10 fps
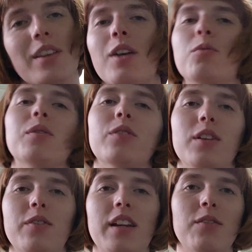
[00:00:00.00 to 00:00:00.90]
That would be
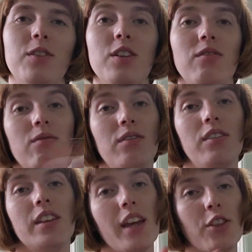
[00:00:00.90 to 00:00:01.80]
really funny if
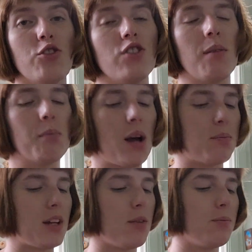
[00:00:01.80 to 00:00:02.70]
the other gem
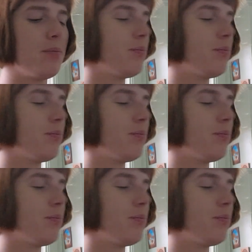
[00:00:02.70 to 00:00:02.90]
popped out.